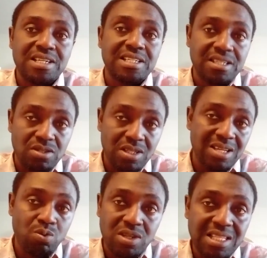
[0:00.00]
and
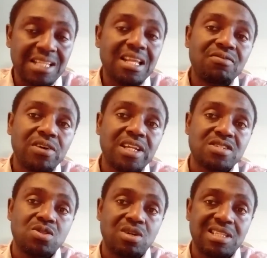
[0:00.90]
the water level
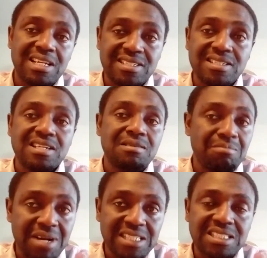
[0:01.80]
is not that
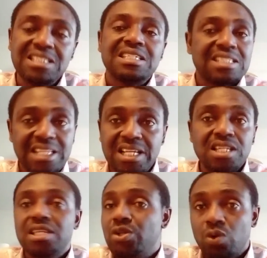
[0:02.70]
much,
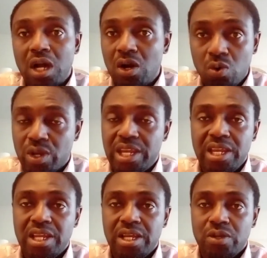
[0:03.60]
then you are
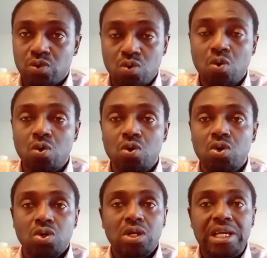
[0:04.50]
okay to go.
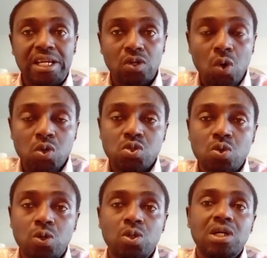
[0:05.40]
And
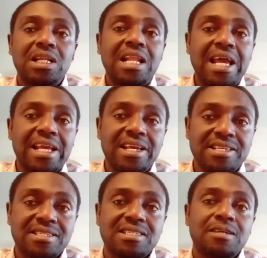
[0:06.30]
also, like,
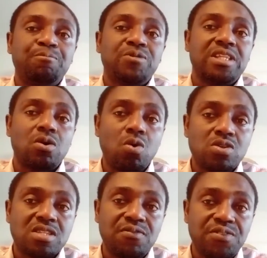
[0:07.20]
is the
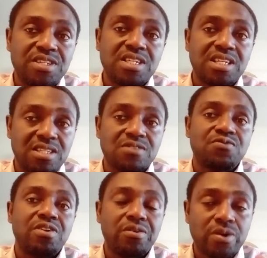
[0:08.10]
cost efficient is
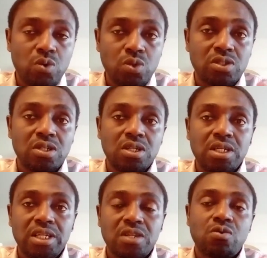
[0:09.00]
very good
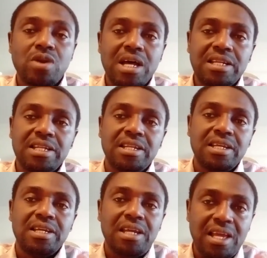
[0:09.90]
in running
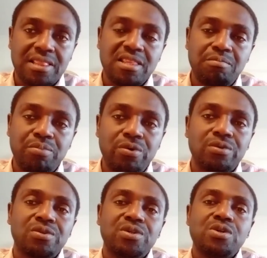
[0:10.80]
earthen pond.
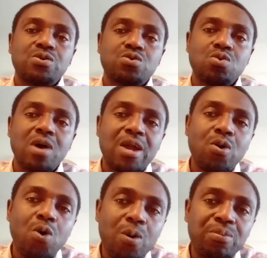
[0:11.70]
So I
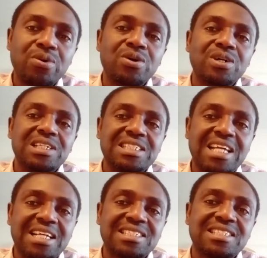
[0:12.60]
hope
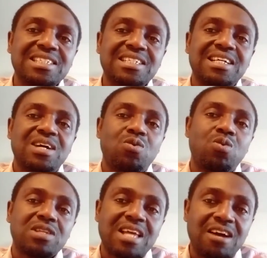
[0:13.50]
that
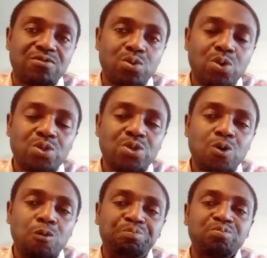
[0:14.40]
what I have told
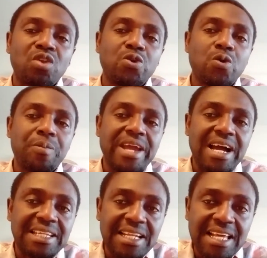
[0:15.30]
you, you may
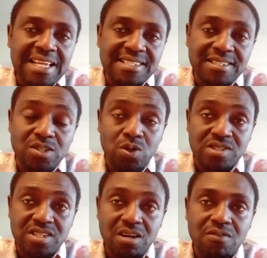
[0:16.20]
analyze it
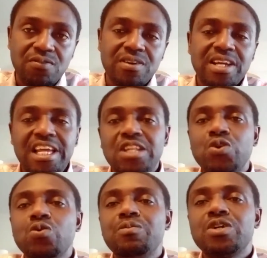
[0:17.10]
yourself and
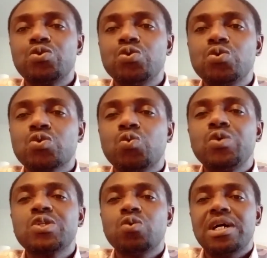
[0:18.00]
you may choose
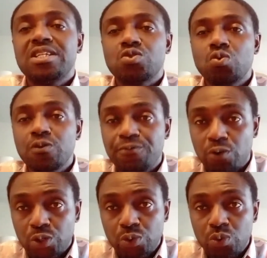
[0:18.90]
which one is good
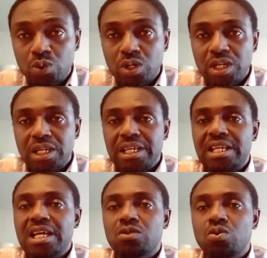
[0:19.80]
for you.
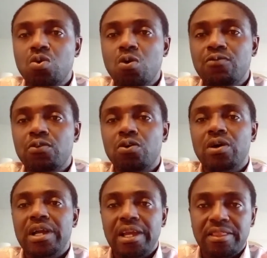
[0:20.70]
Either to go for
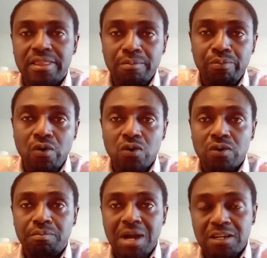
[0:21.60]
earthen
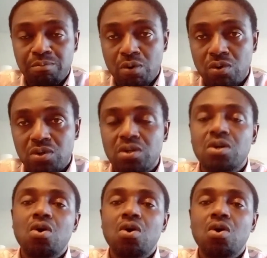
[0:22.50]
pond, mud pond,